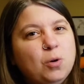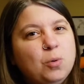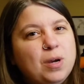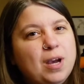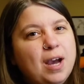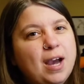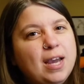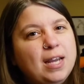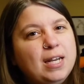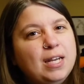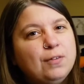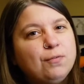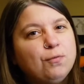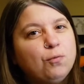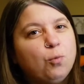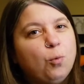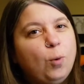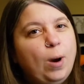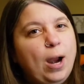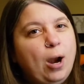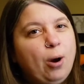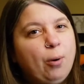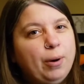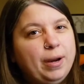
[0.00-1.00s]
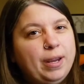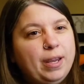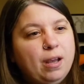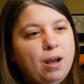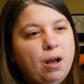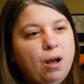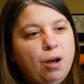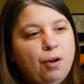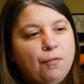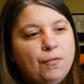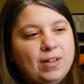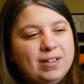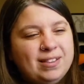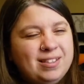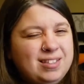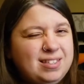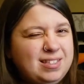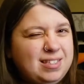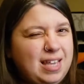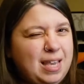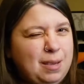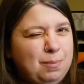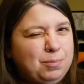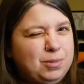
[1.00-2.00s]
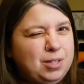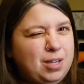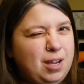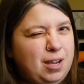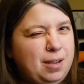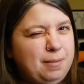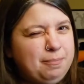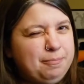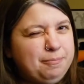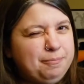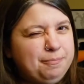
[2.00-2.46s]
kind of wary of at the same time.